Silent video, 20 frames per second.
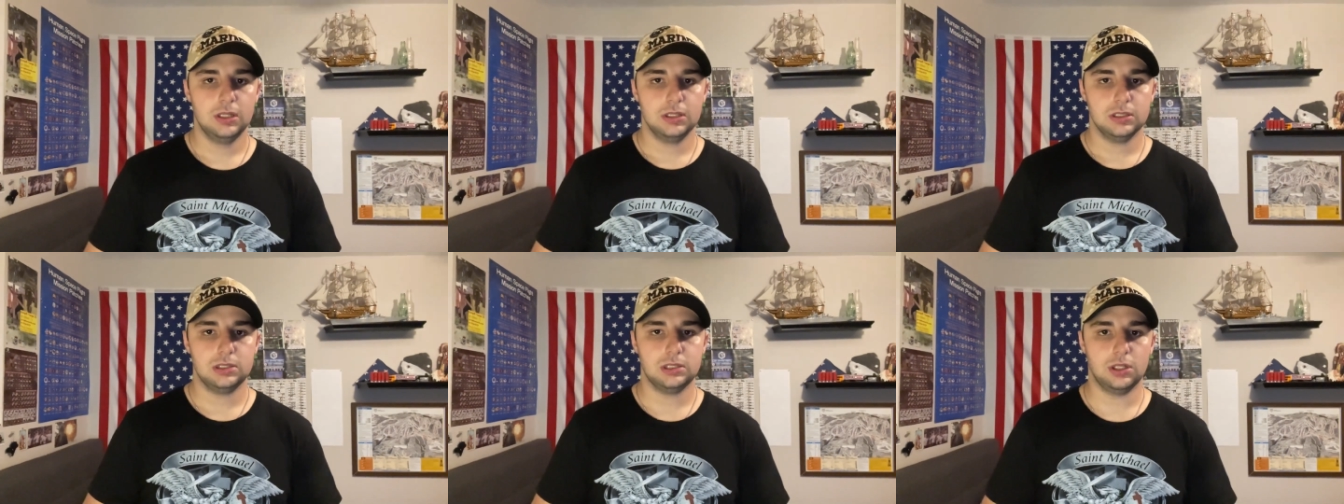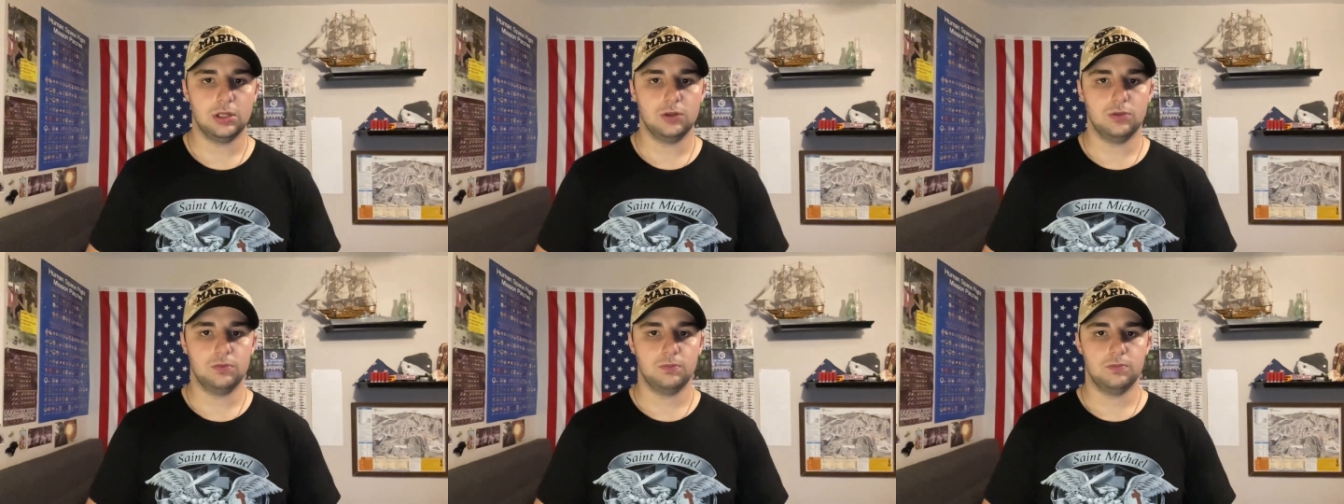
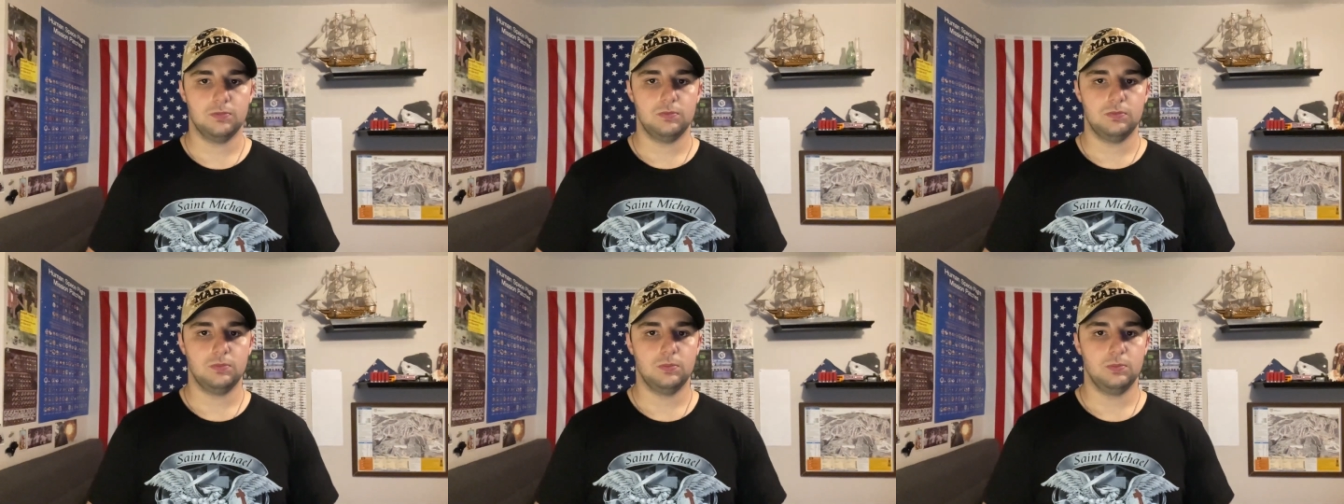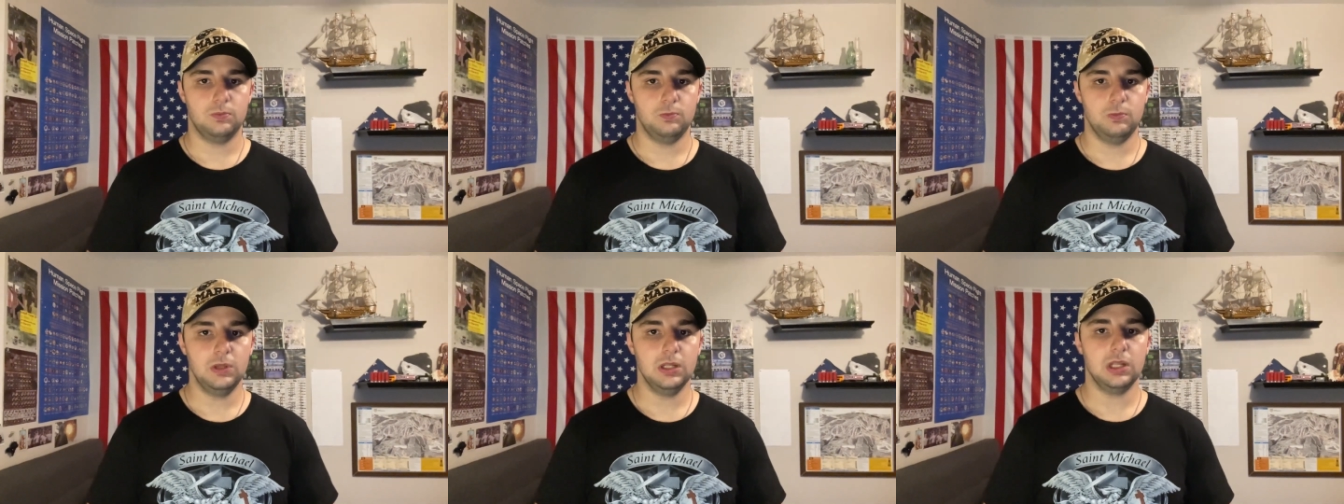so
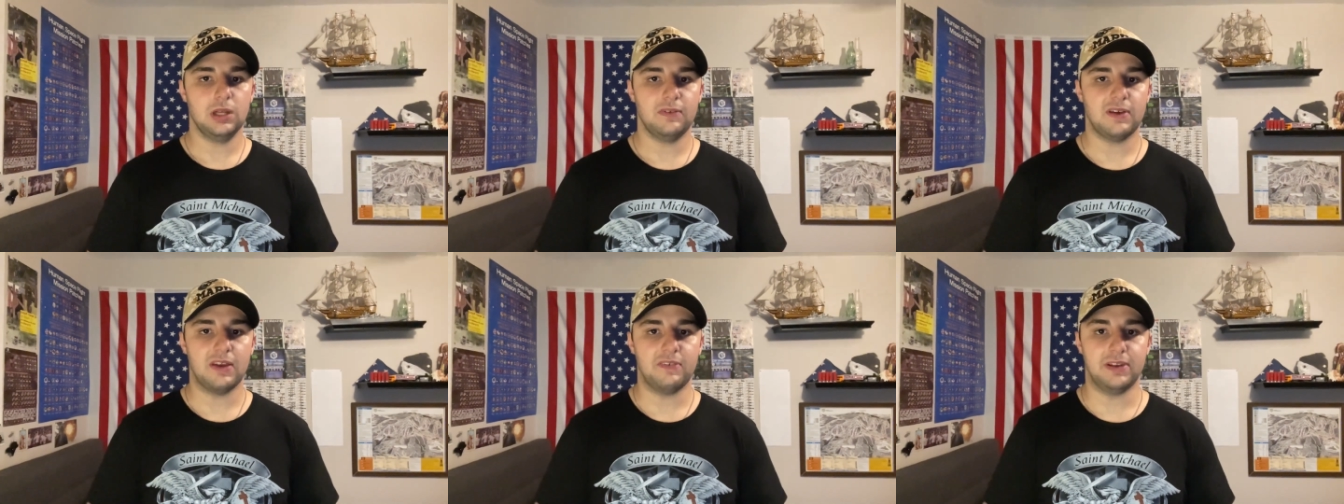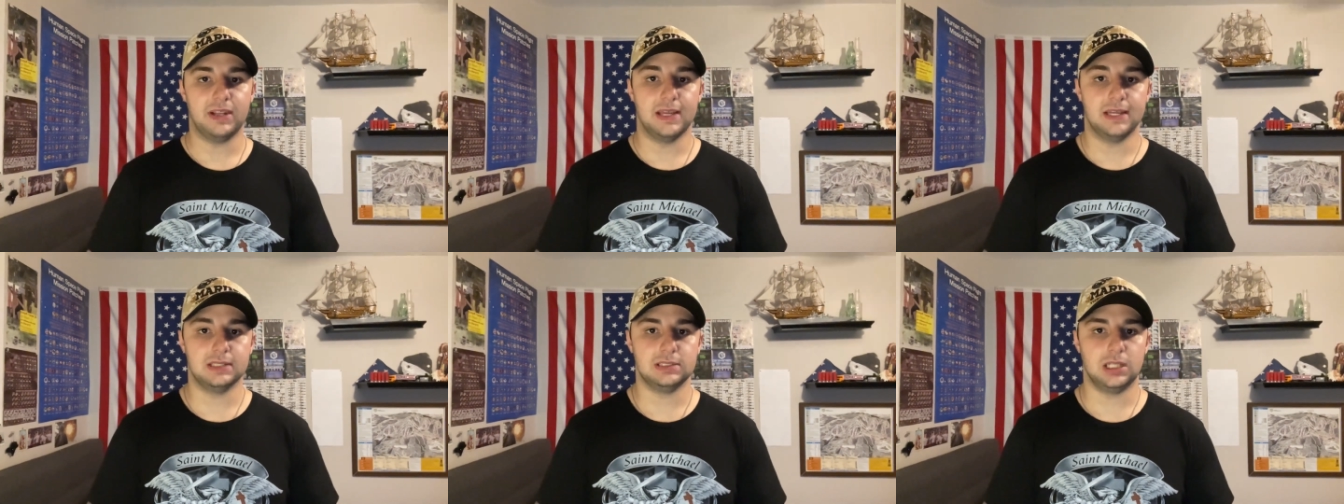we love
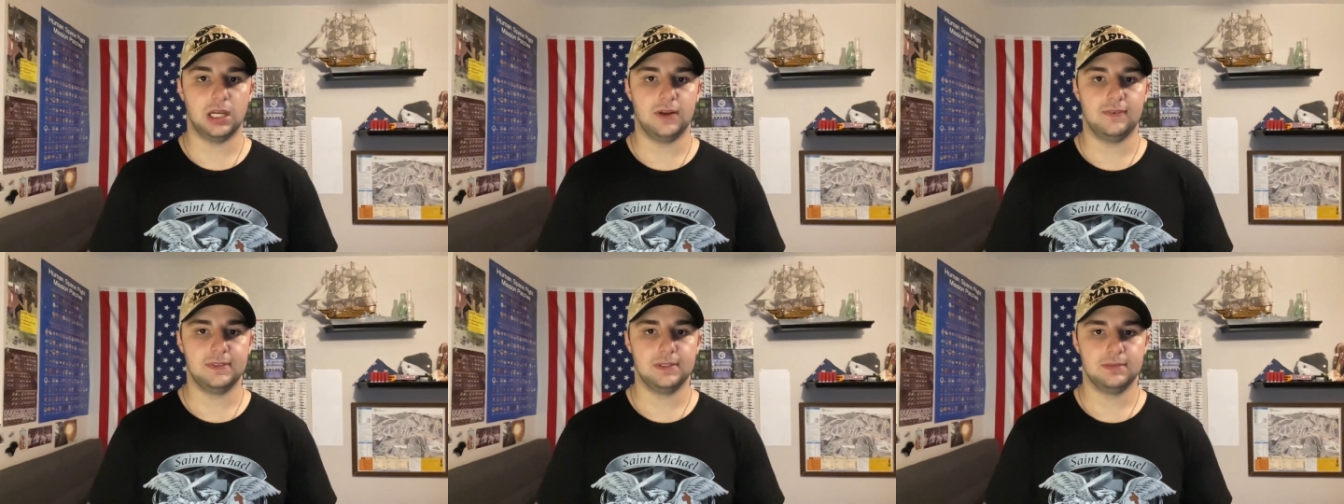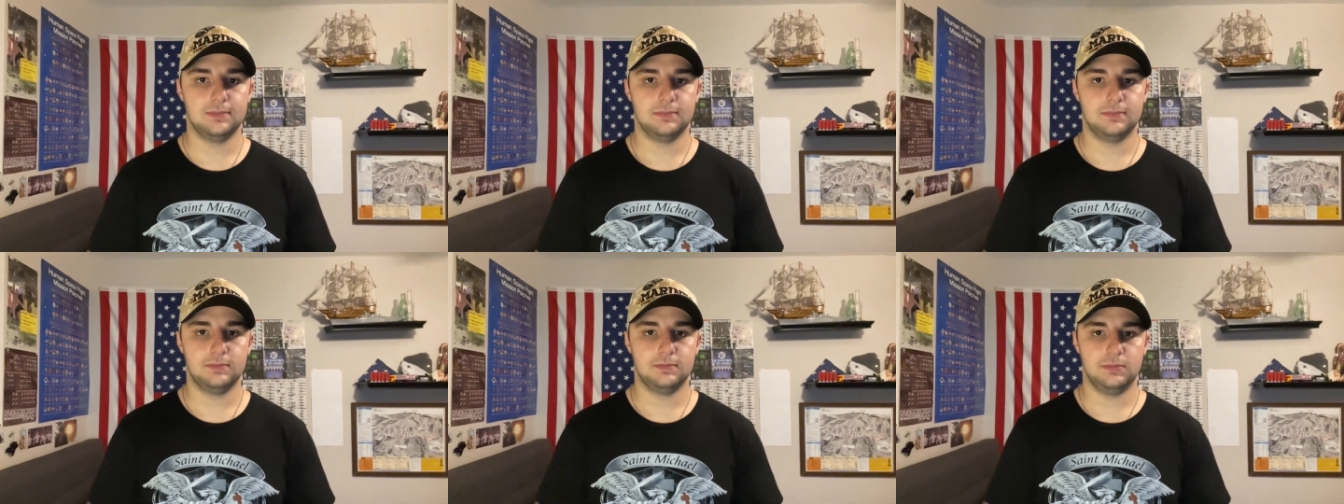having airsoft.
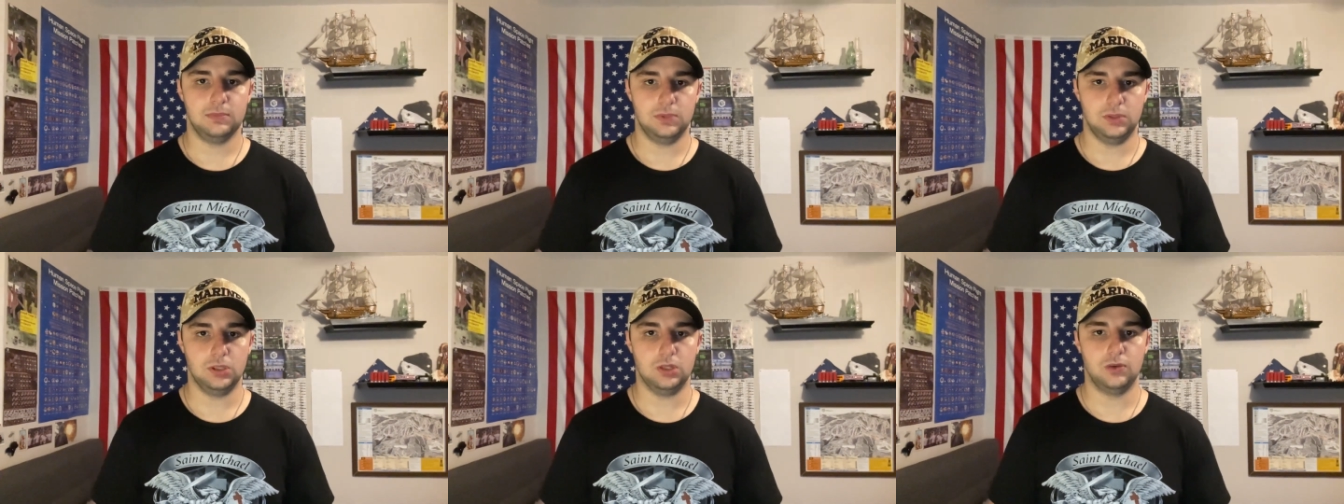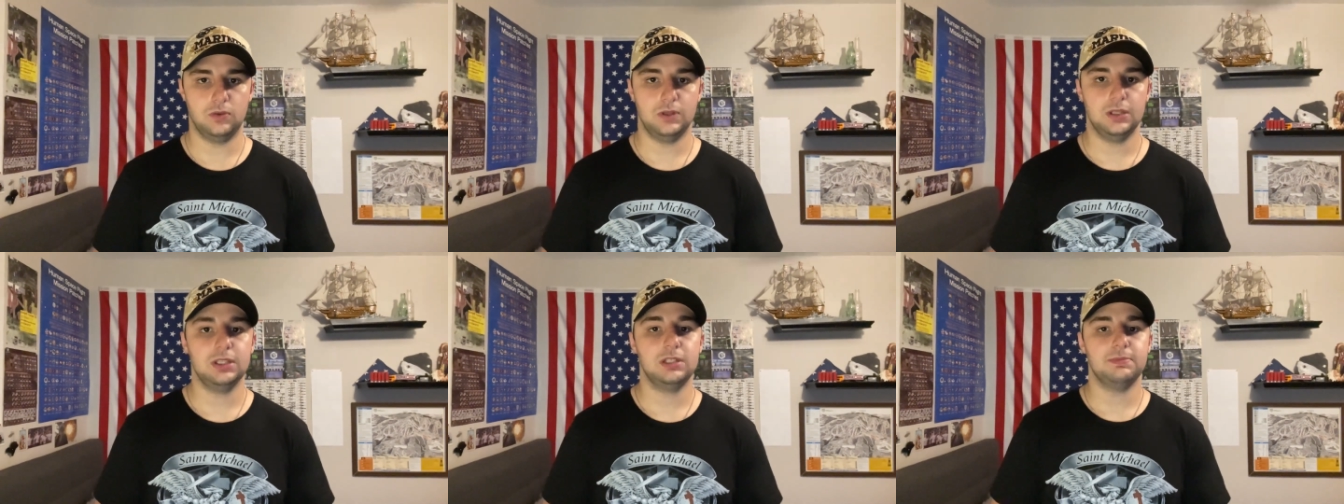You
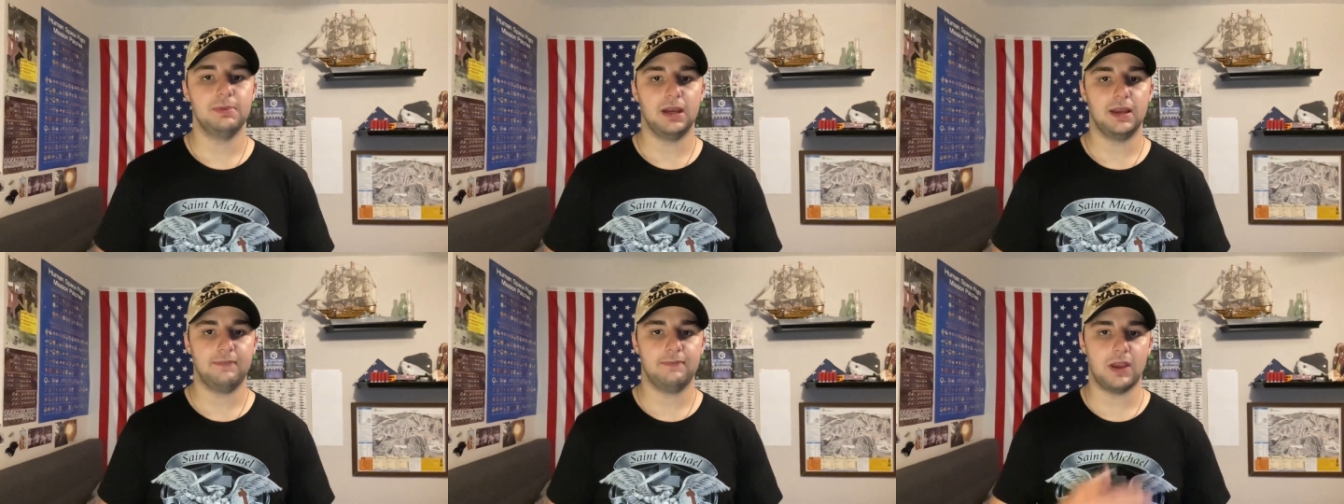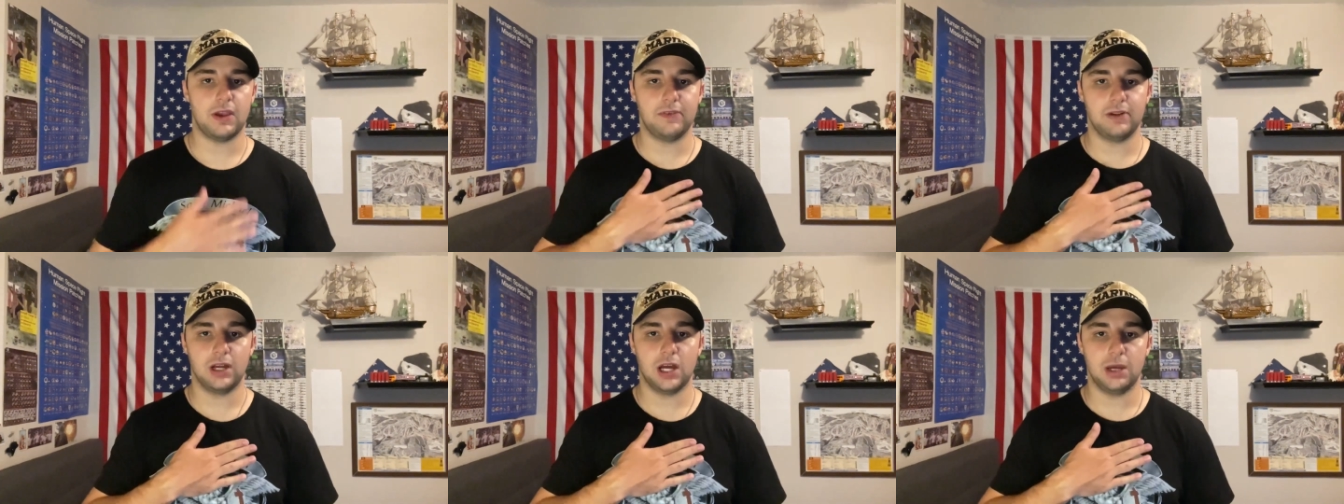know, it's my
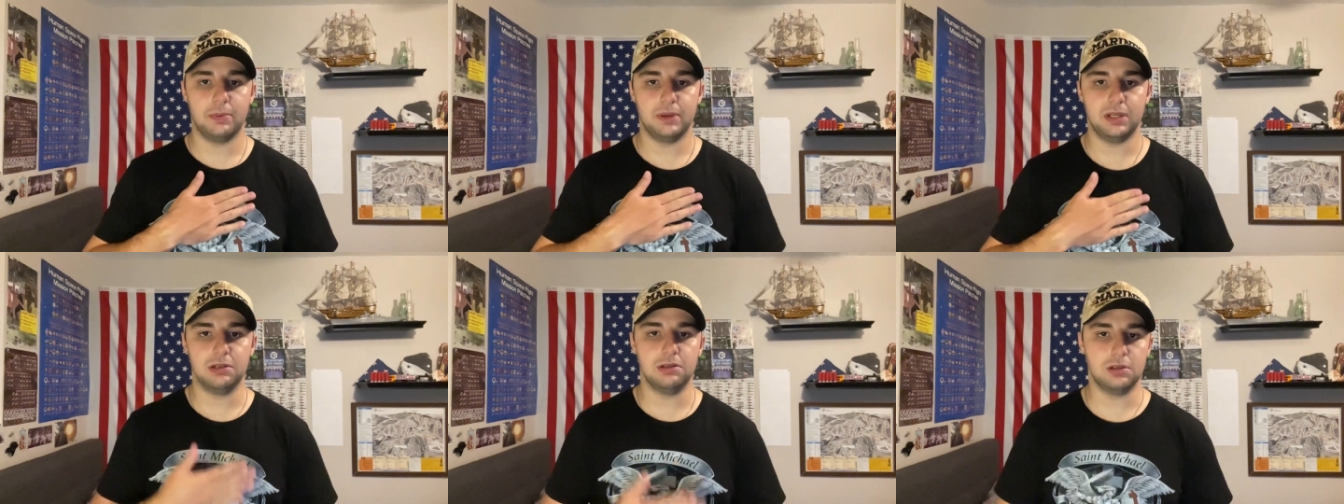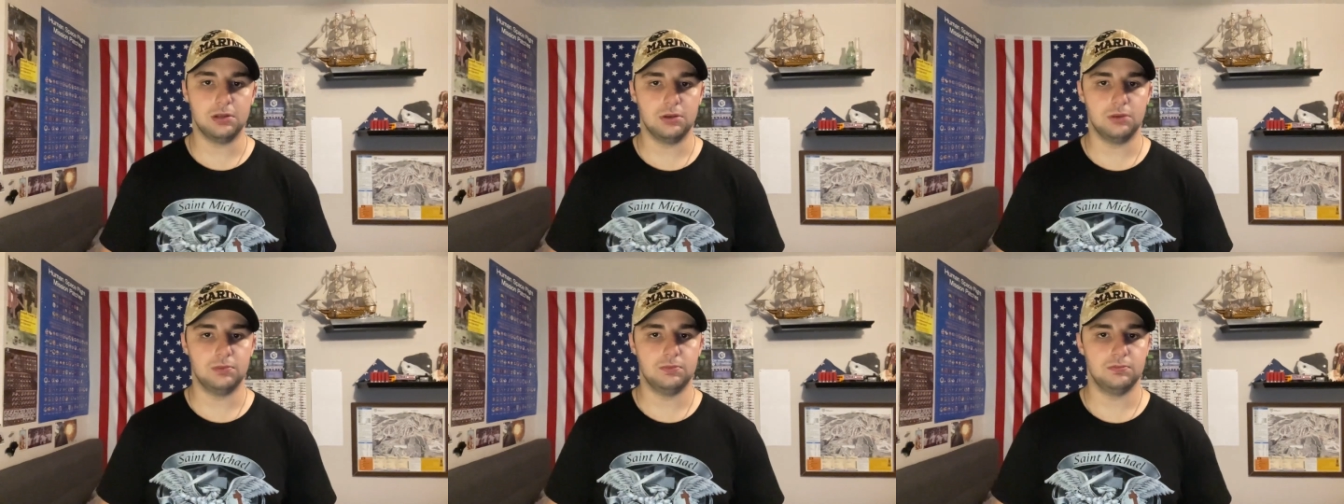favorite hobby to
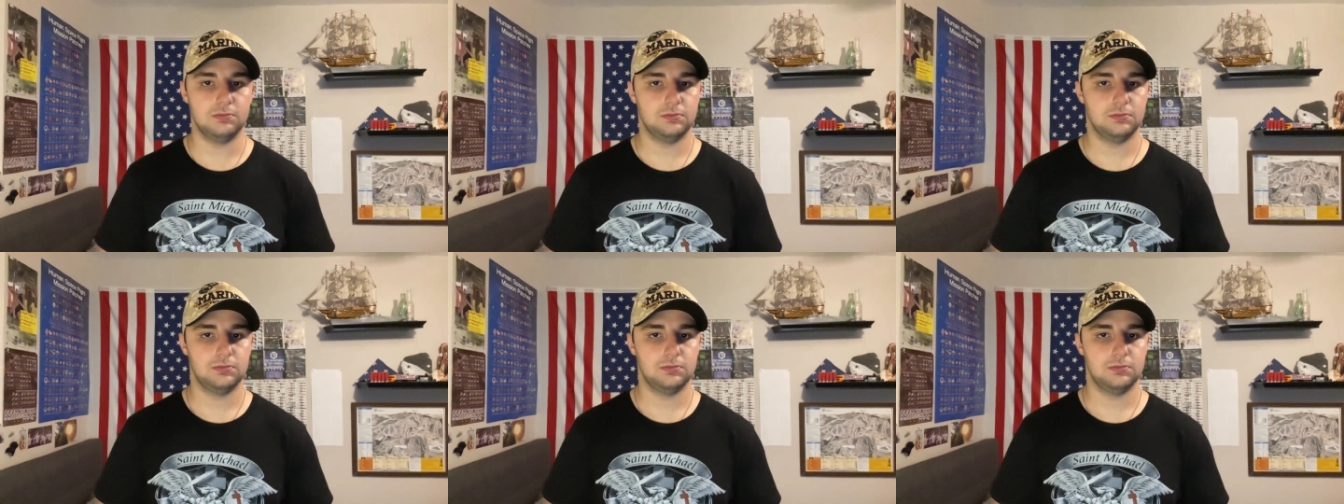do.